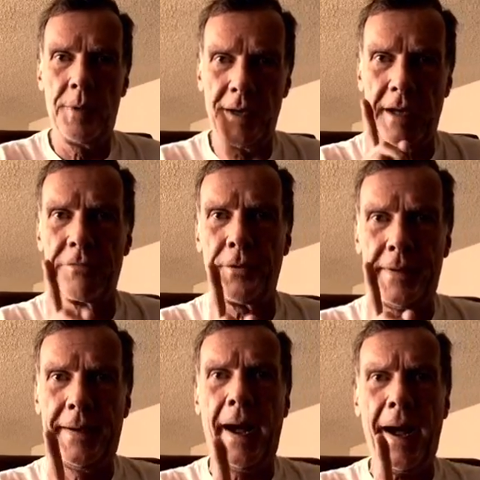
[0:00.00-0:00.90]
But I
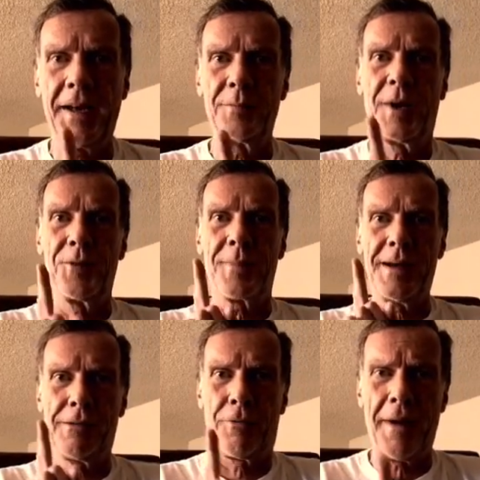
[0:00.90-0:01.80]
forgot about
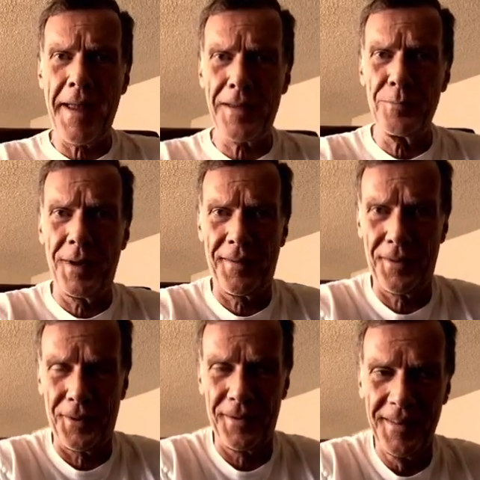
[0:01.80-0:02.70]
my
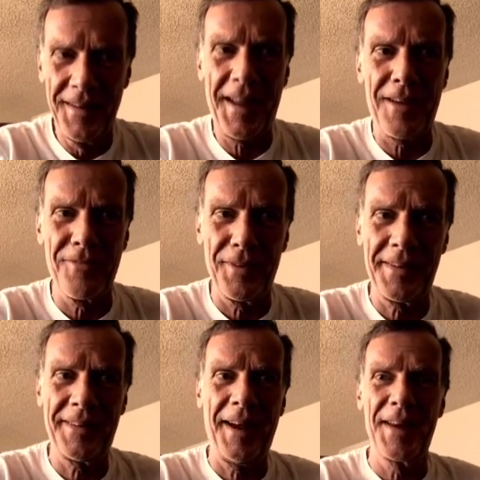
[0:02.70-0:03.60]
grandmother. I
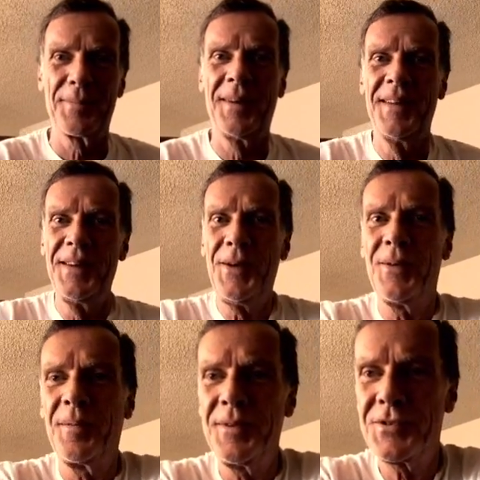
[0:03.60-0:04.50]
forgot about. Here,
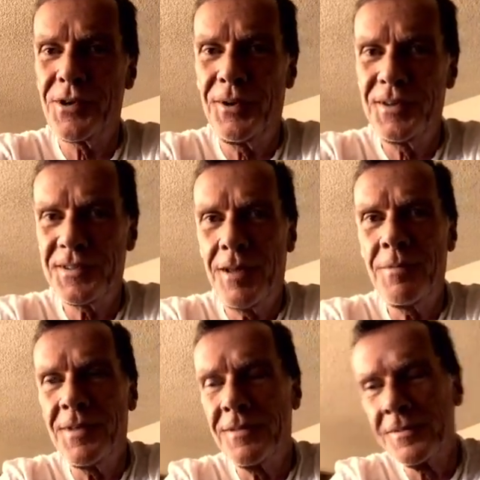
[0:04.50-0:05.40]
let me show you
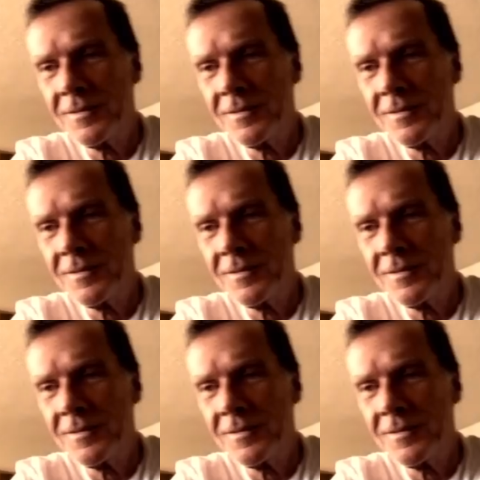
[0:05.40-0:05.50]
something.